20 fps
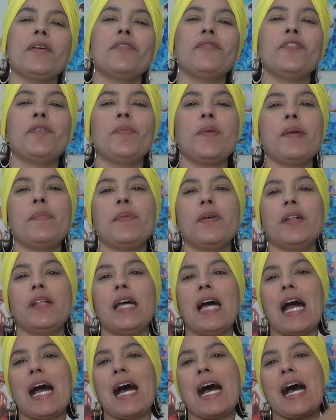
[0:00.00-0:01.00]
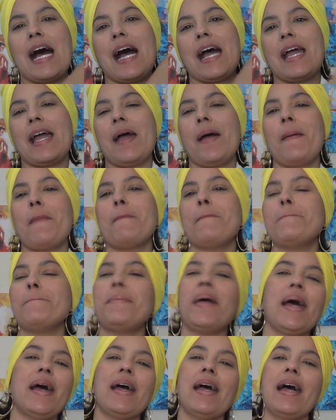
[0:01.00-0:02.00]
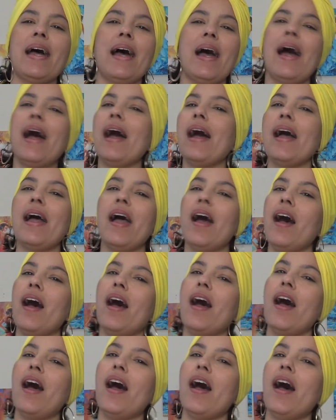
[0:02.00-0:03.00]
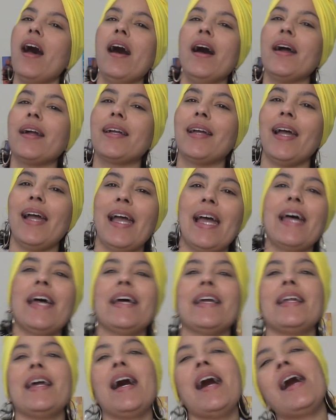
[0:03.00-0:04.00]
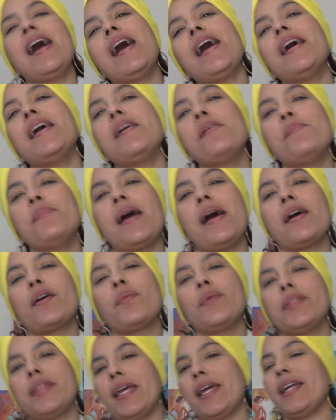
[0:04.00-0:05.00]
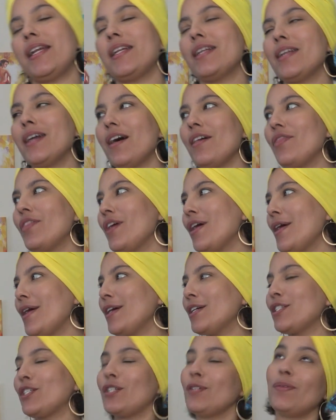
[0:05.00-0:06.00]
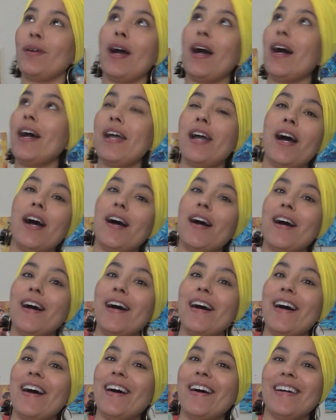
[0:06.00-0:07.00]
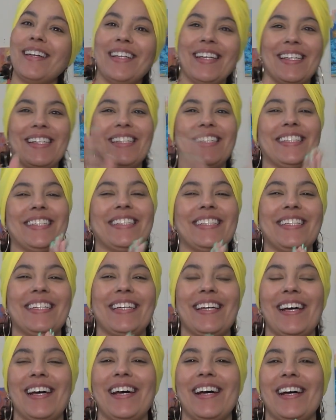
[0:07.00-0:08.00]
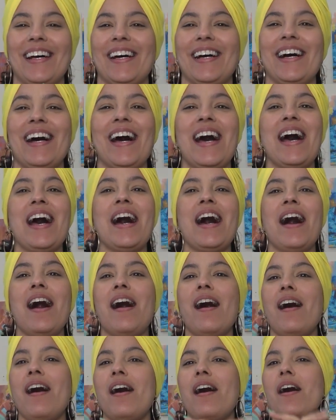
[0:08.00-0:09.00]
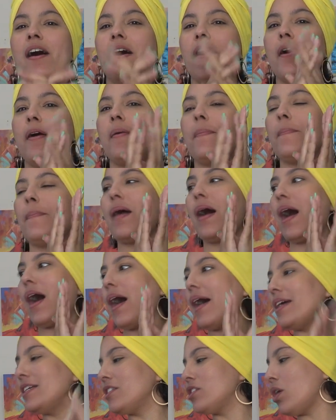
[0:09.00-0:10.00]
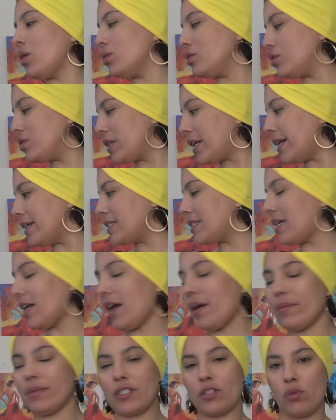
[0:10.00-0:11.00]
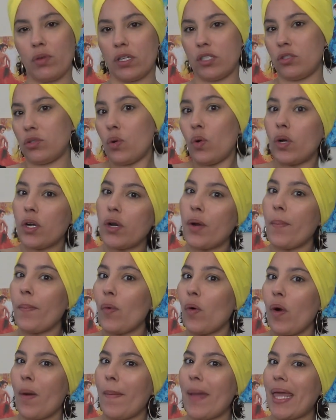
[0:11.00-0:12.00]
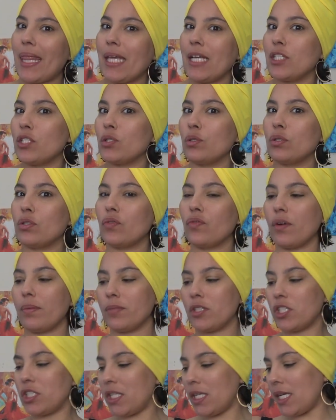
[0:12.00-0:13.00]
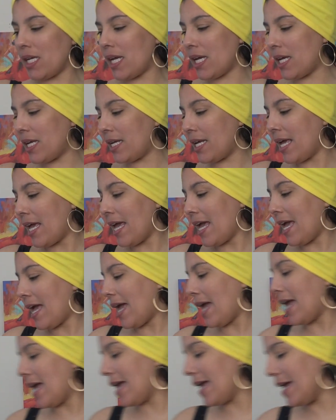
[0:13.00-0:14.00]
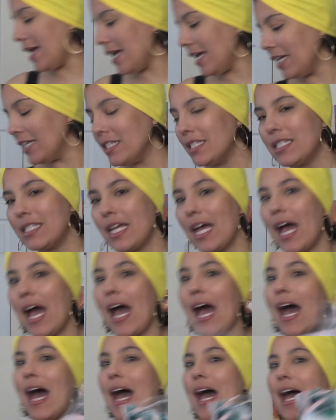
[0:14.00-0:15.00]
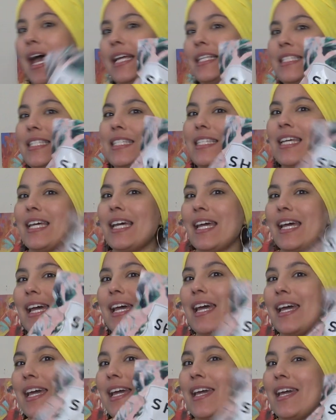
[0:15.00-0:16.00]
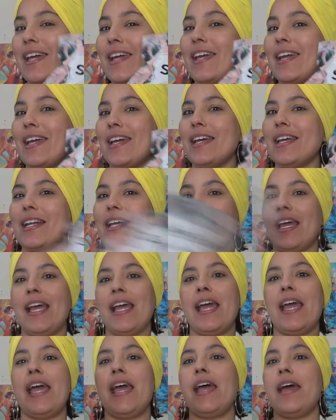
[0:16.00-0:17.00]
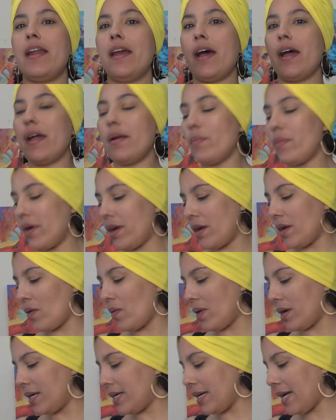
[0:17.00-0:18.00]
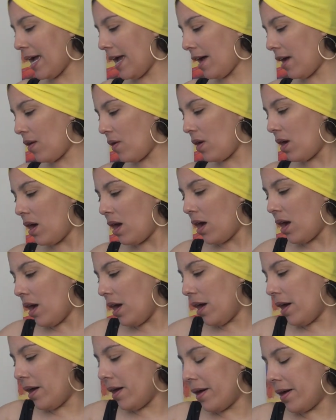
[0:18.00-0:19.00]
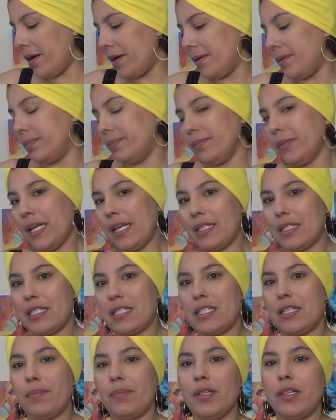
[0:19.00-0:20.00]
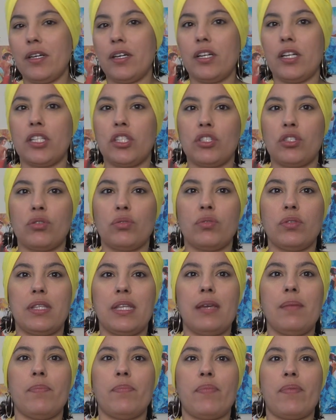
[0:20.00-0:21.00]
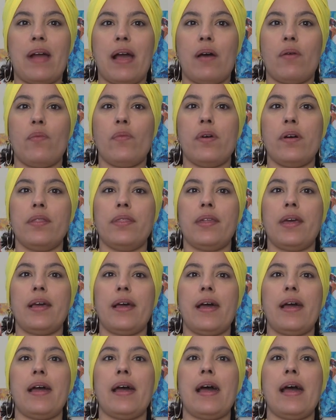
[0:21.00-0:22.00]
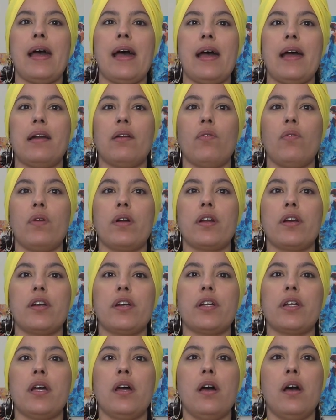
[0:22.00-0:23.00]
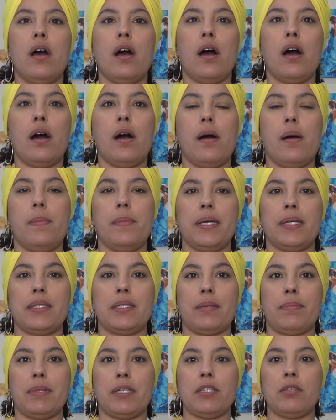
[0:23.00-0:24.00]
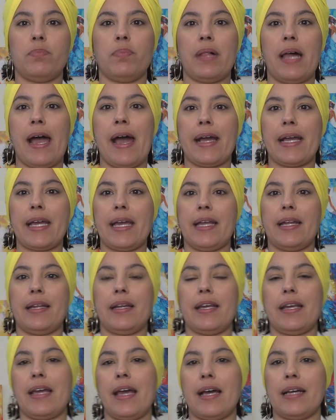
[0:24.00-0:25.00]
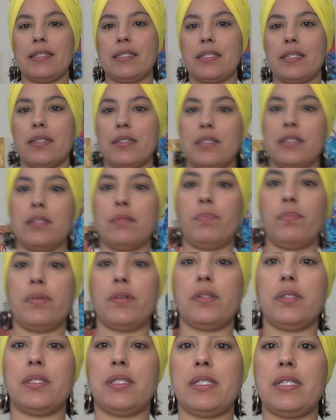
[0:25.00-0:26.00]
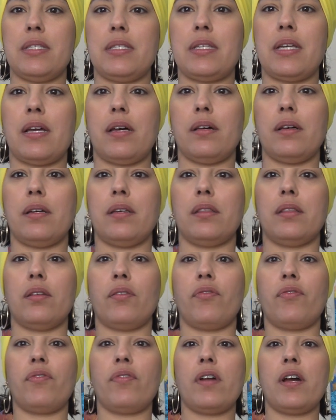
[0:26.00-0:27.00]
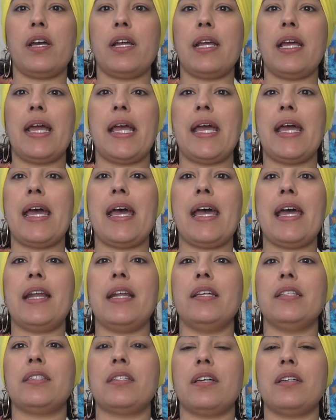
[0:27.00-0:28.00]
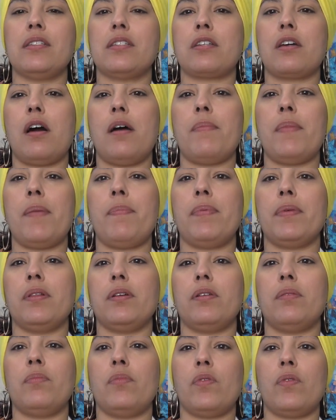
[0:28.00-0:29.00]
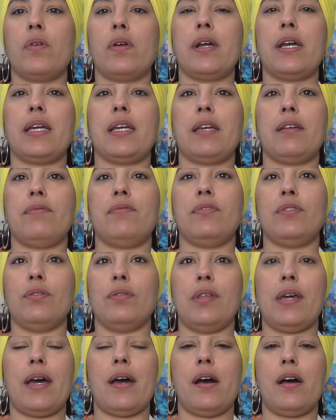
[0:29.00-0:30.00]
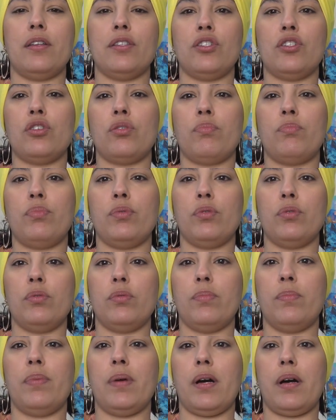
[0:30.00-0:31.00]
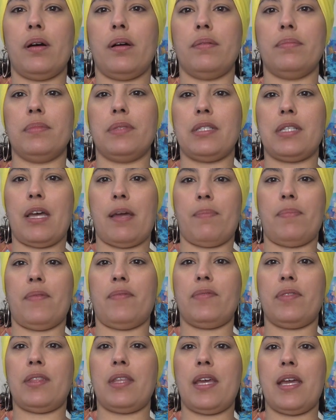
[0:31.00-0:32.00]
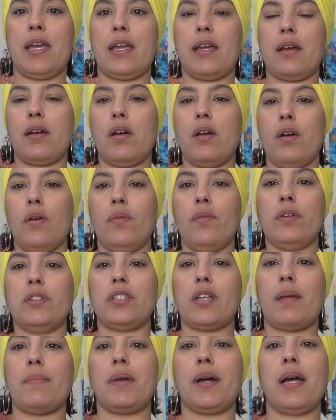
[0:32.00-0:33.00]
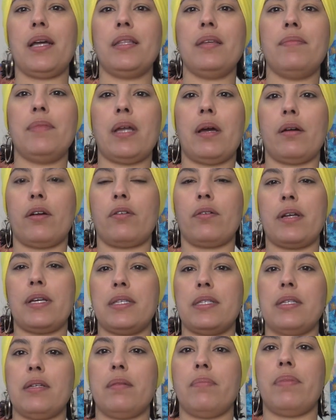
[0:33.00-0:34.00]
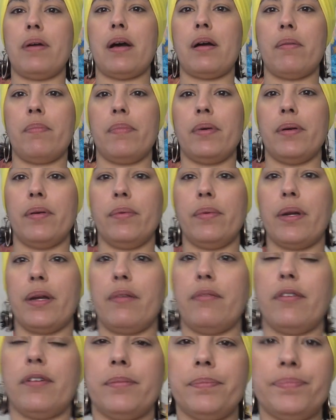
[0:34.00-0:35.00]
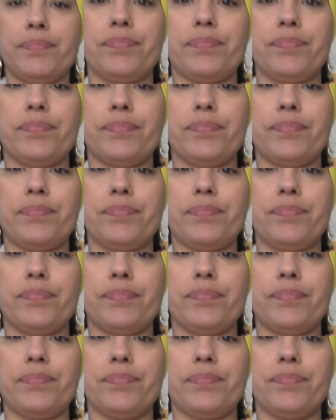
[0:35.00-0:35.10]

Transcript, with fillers: beautiful people. I am back, and I am back with another try on. yeah. Um, I told you guys that I was going to order more bathing suits from Shein, and I did. And I am wearing one now. Um, it's similar to the brown one that I had ordered um, except it's black and it has a zipper detail in the front and it does come up a little more and give you that under boob um, type of thing which I'm kind of not crazy about but whatever